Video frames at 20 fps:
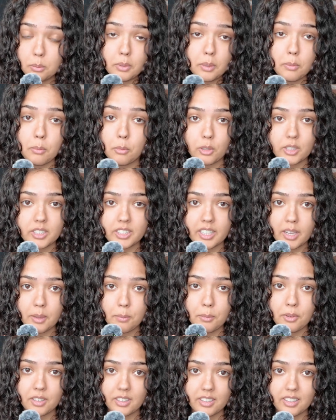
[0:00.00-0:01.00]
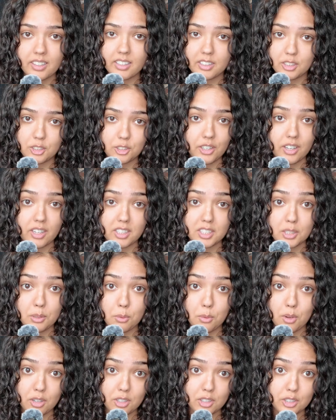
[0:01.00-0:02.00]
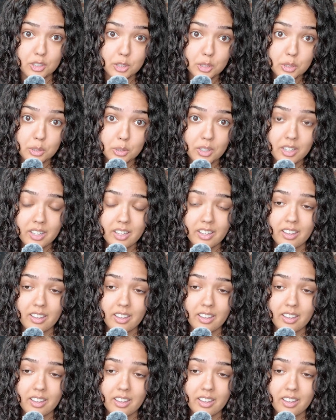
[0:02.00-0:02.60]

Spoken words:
bit more time on the things you actually want to do.